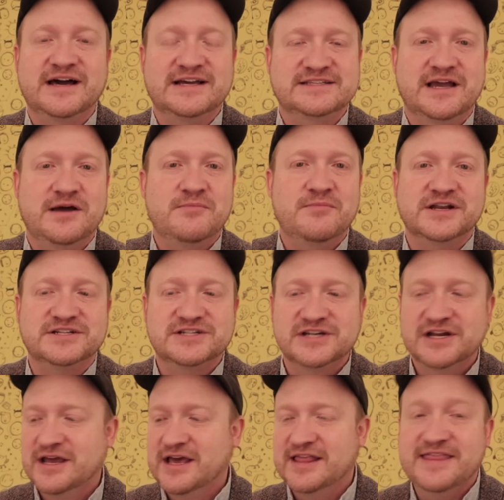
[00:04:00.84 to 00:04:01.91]
how much
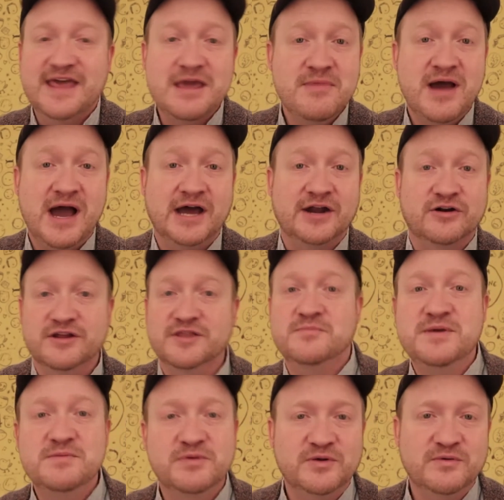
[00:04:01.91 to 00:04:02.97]
they matter and the
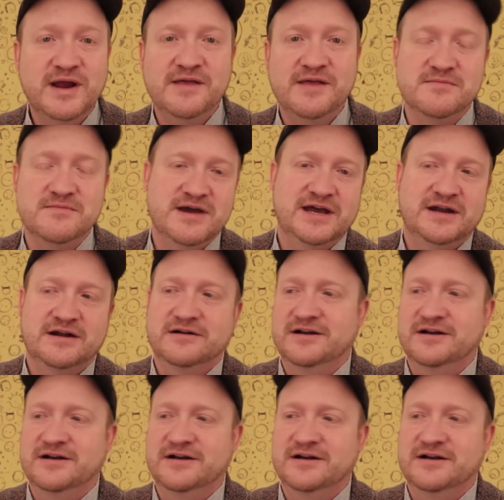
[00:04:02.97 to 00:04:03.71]
people around them matter.